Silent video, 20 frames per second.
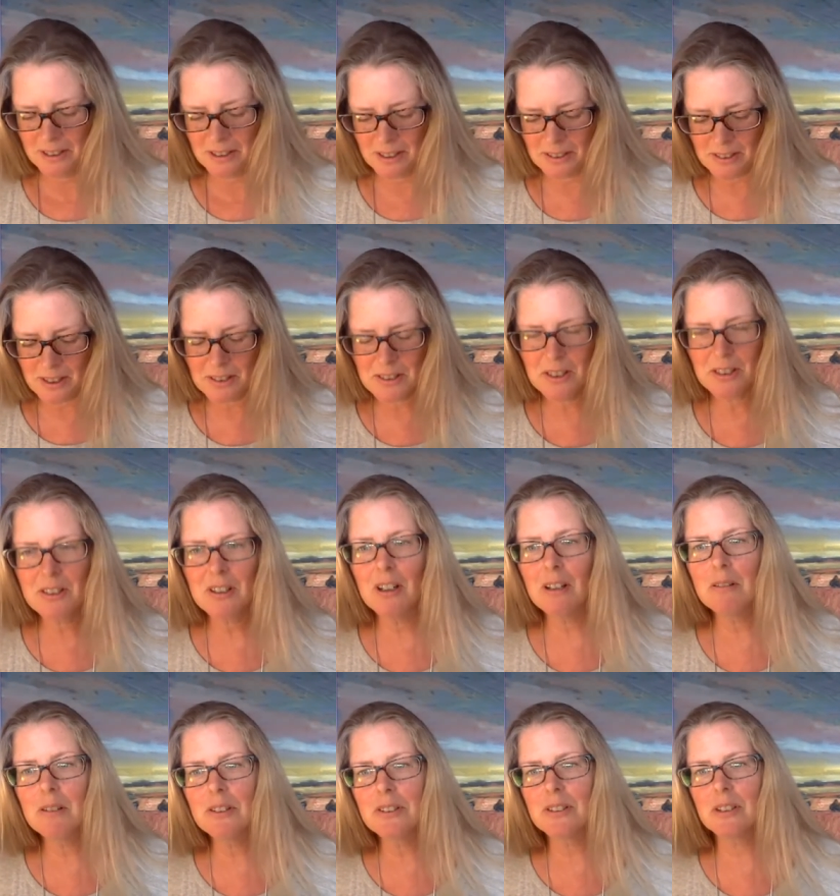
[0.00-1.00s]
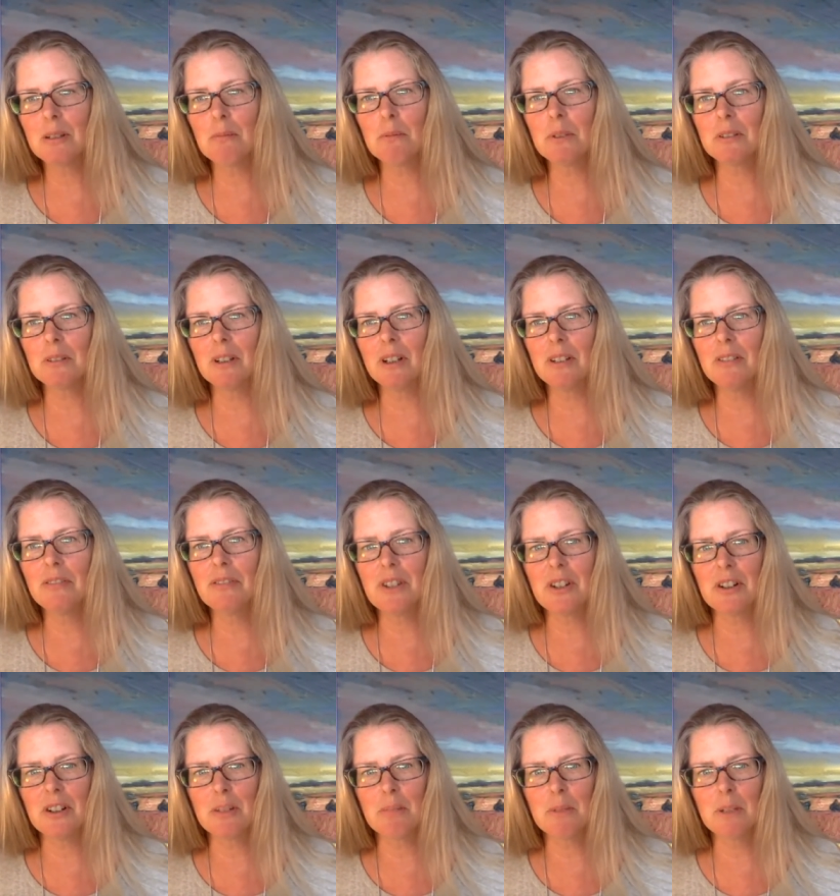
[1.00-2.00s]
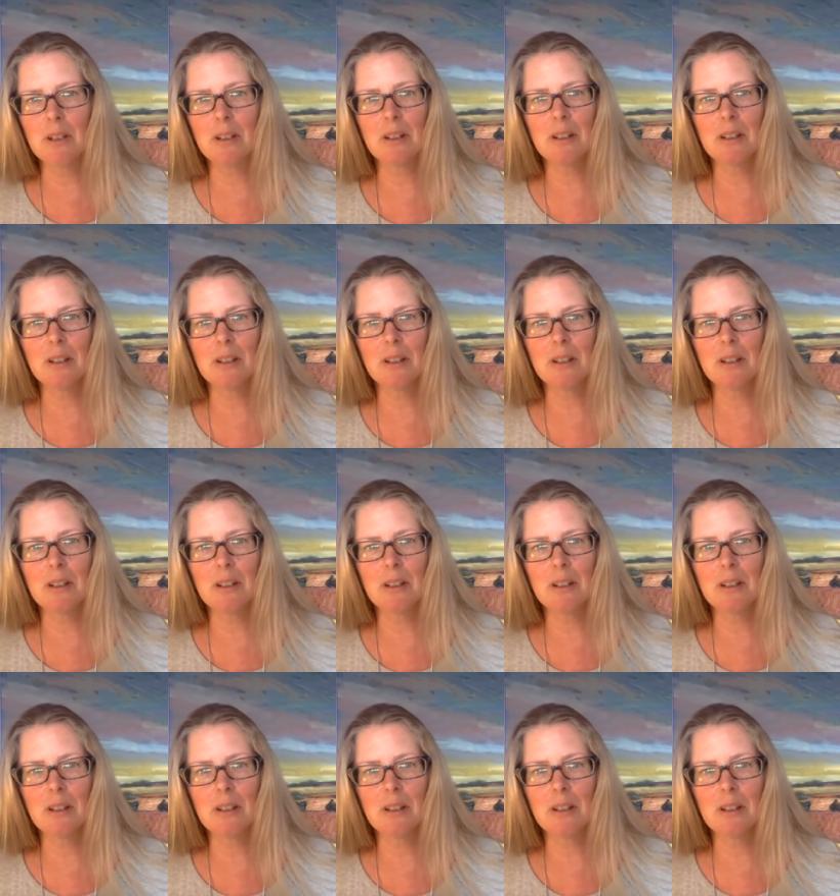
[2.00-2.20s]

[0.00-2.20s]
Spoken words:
And that just always seemed unfair to me.